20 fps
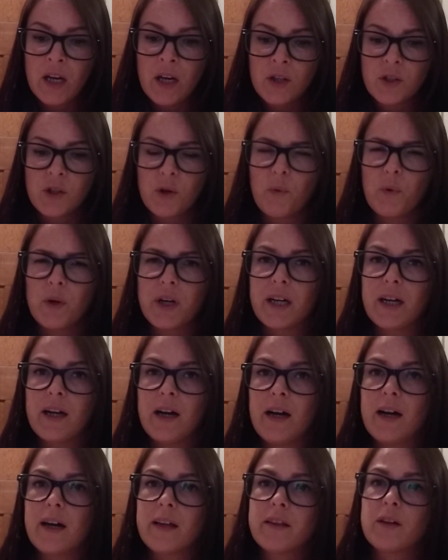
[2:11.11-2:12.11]
So when
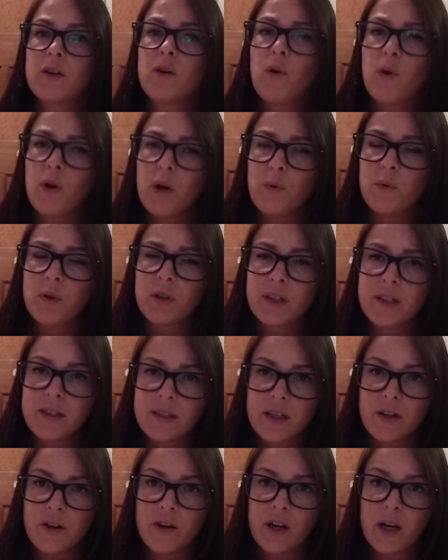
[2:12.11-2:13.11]
the court will
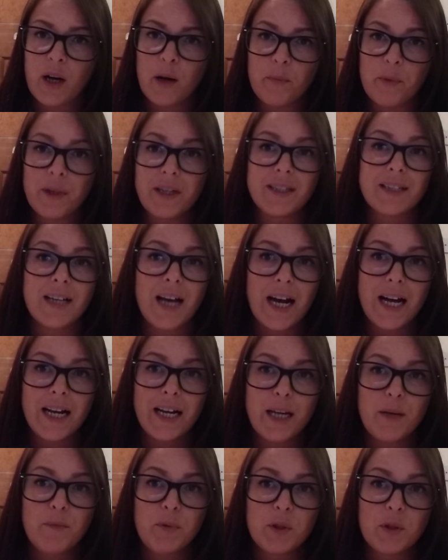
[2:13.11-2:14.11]
consider a company is
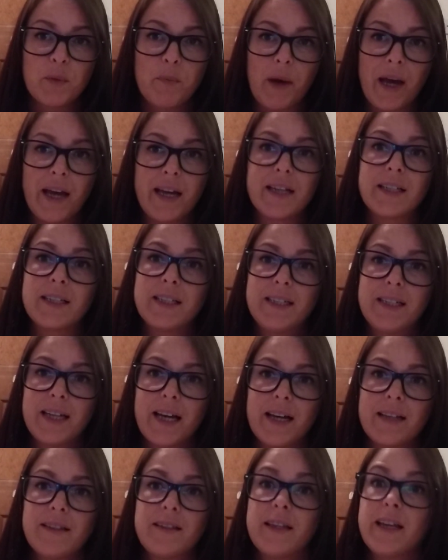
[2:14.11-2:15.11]
unable to pay its
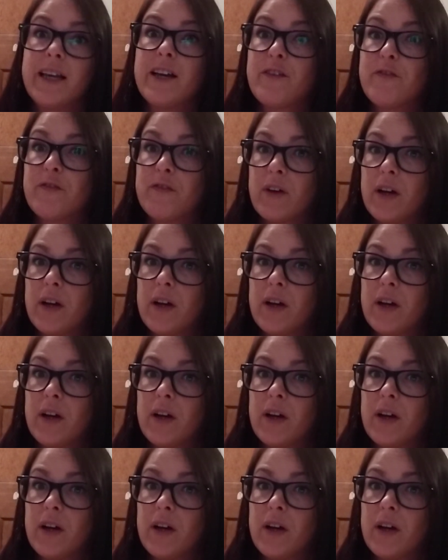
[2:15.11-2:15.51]
debts if